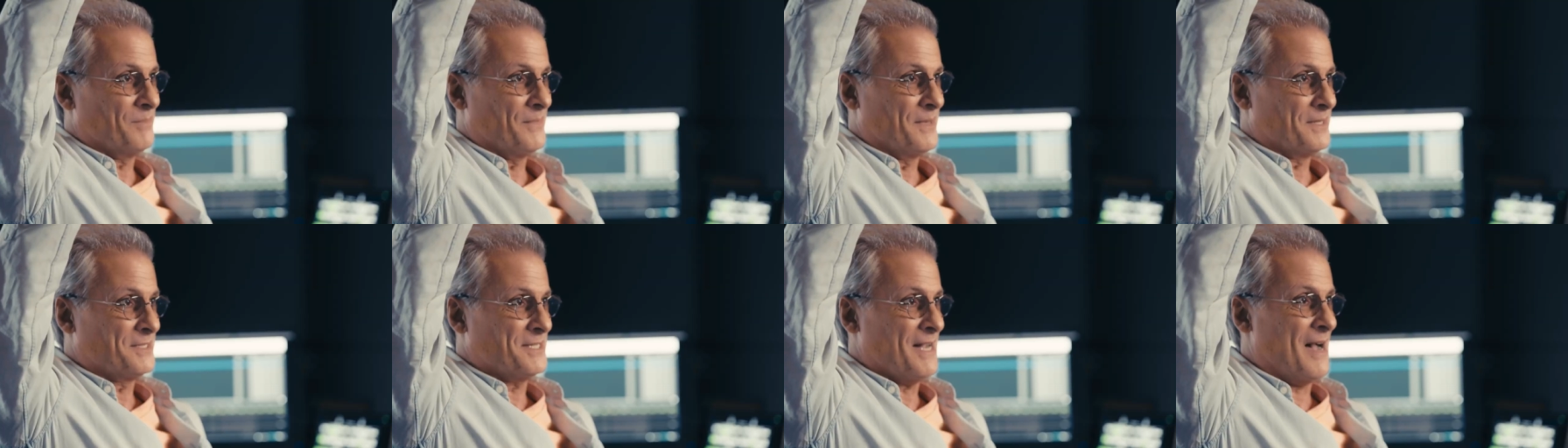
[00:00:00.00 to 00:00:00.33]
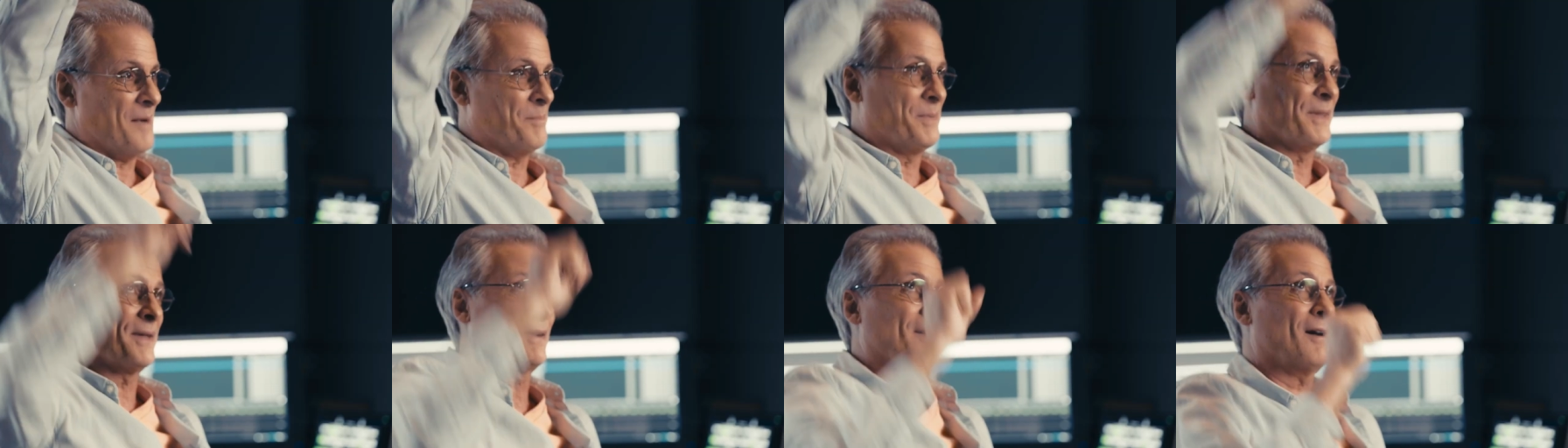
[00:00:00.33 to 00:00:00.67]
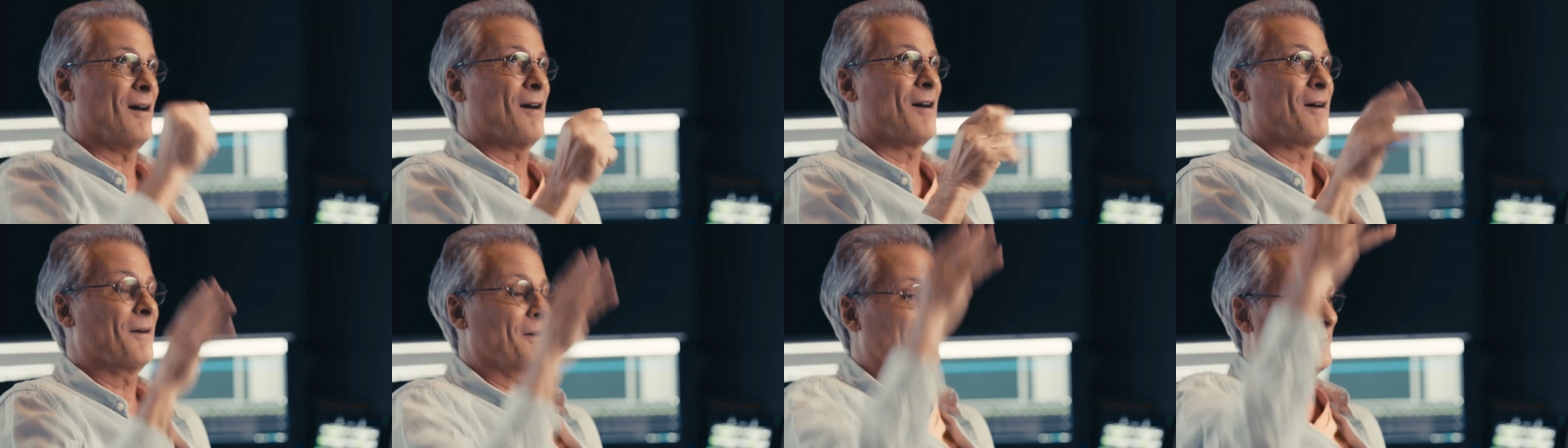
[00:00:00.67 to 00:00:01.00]
the top of the
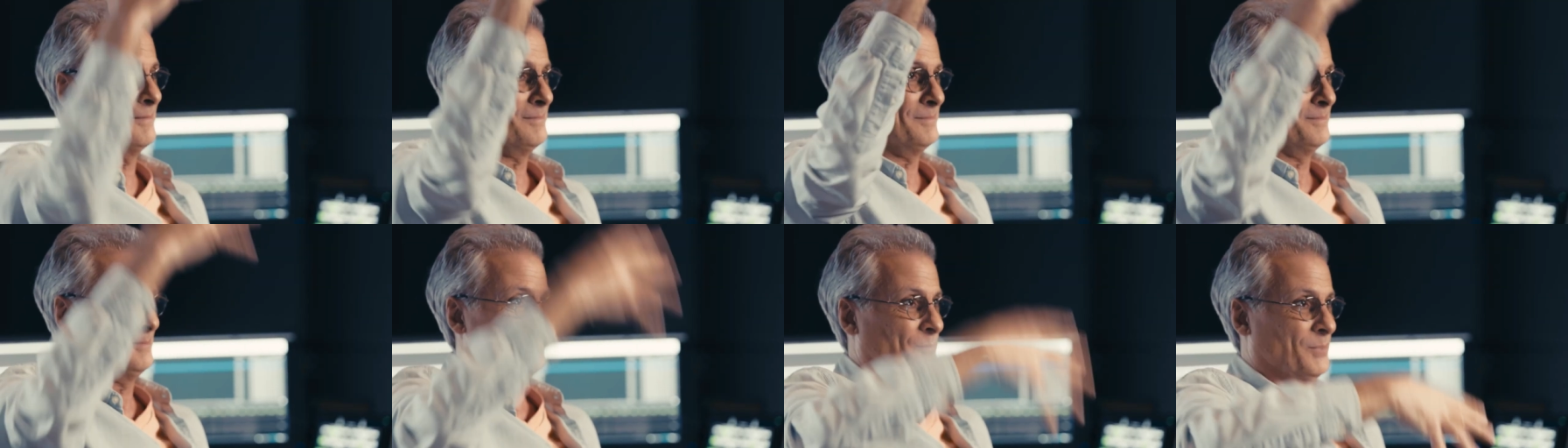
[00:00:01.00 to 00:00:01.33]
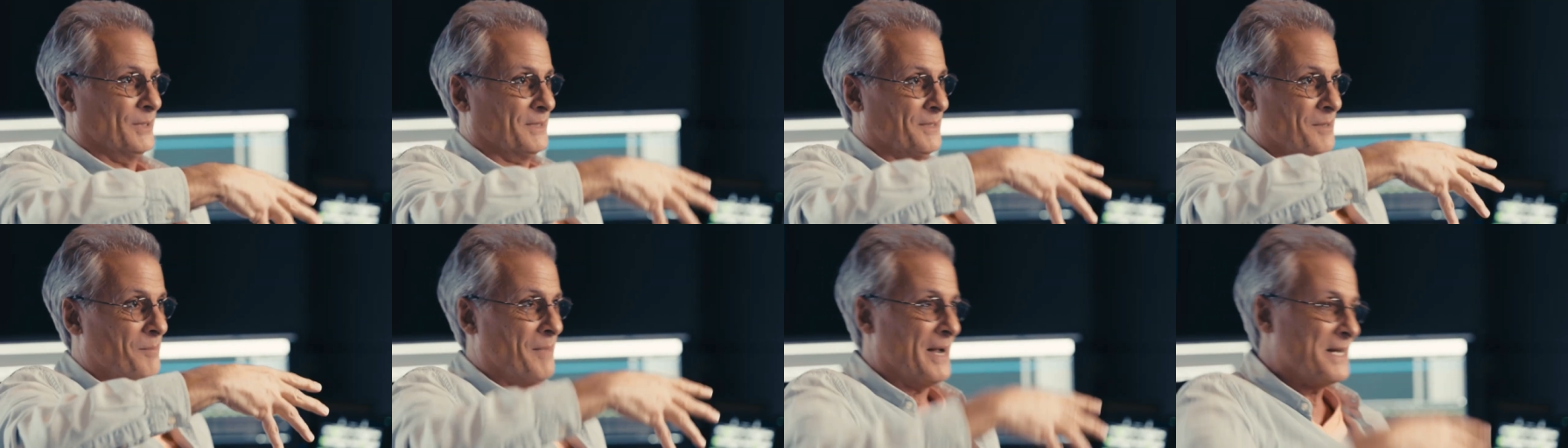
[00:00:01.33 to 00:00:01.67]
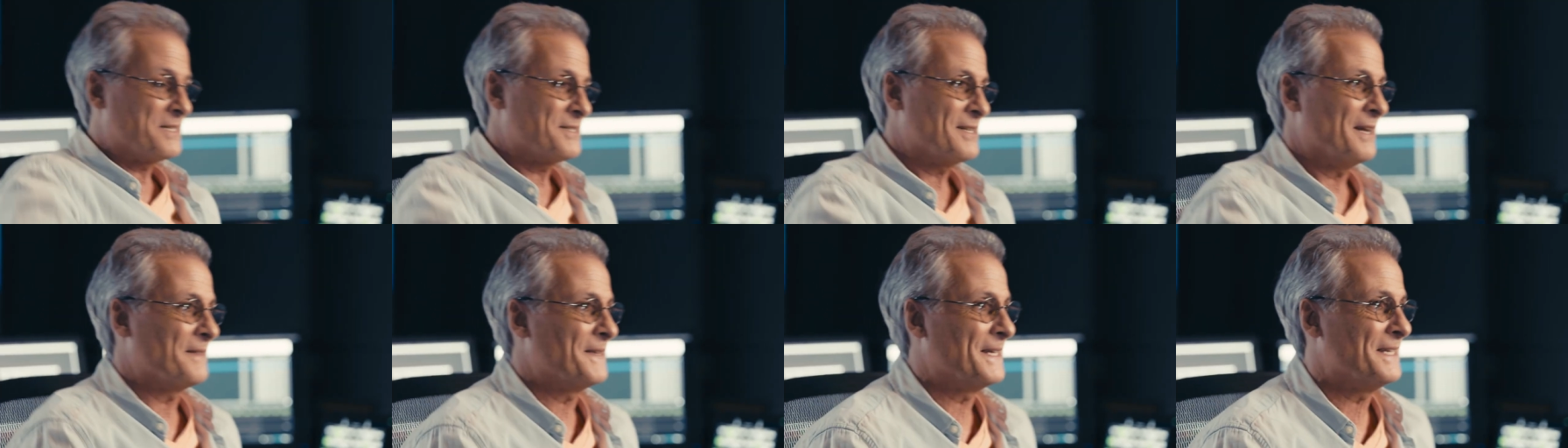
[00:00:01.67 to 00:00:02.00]
car and put the
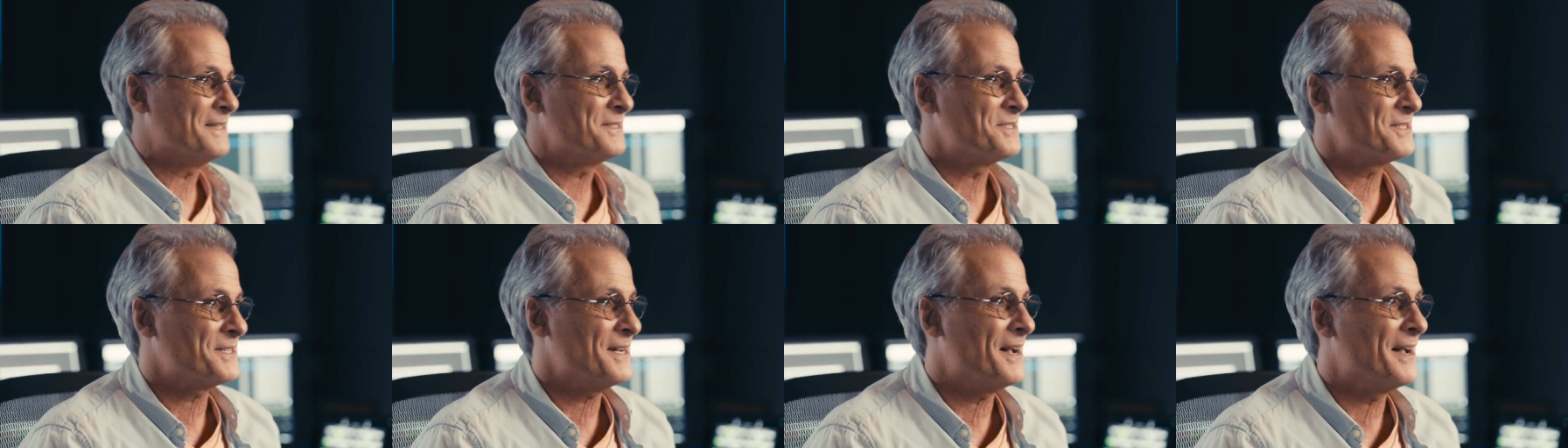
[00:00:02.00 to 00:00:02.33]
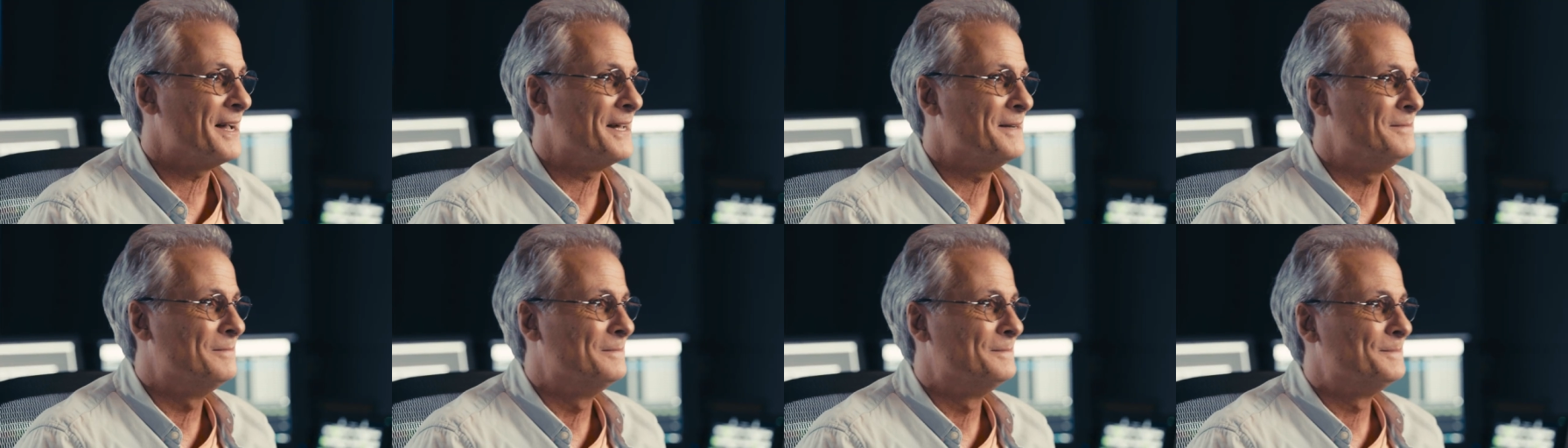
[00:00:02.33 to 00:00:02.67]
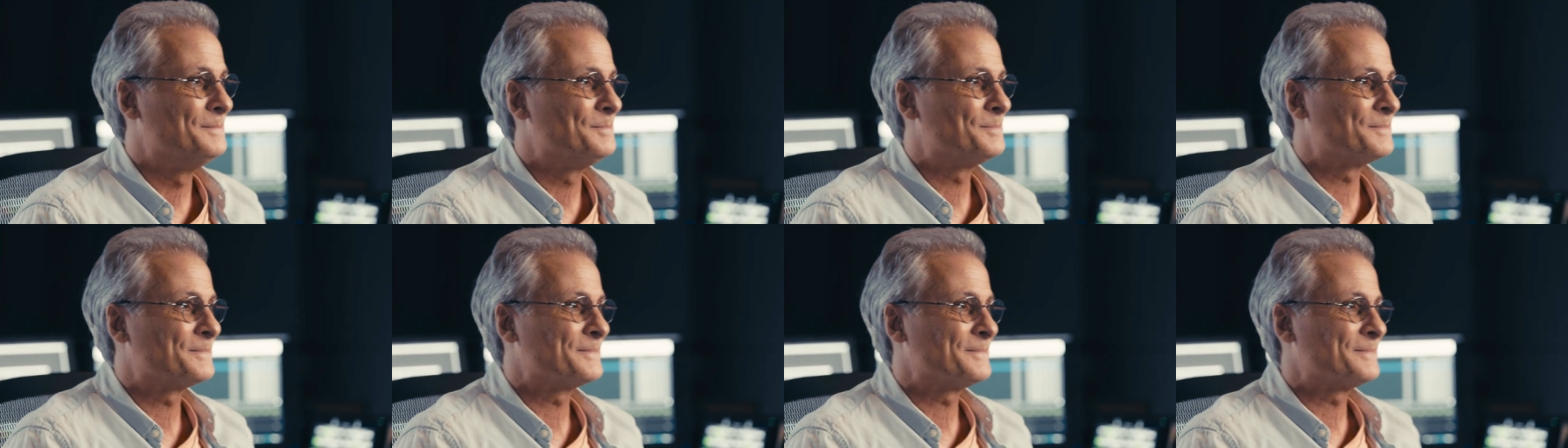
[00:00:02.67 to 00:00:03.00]
mics on the inside.
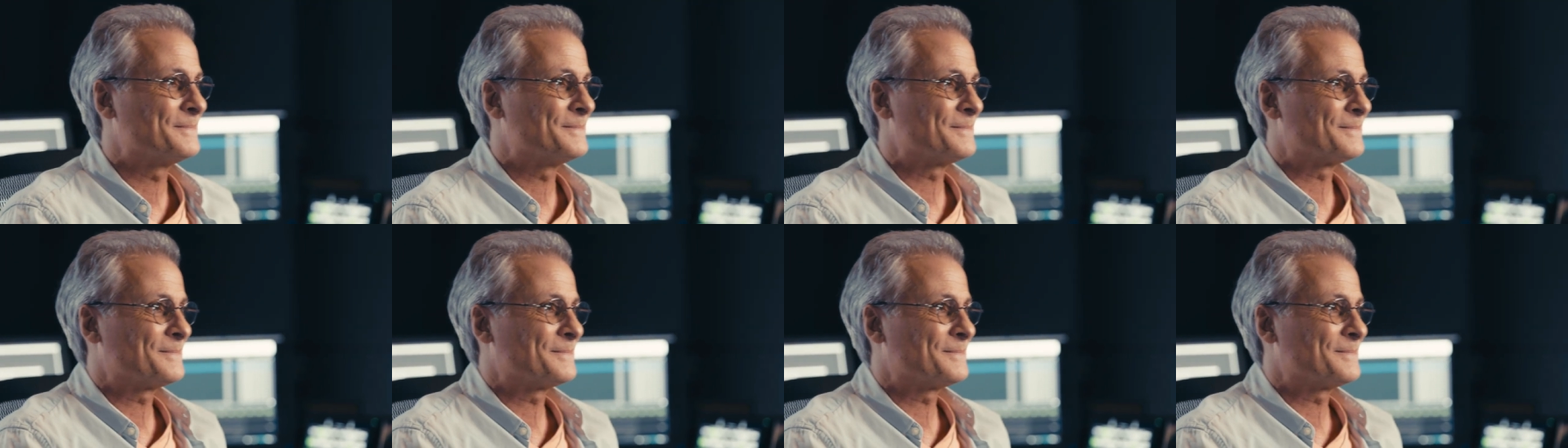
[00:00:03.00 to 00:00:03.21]
Okay.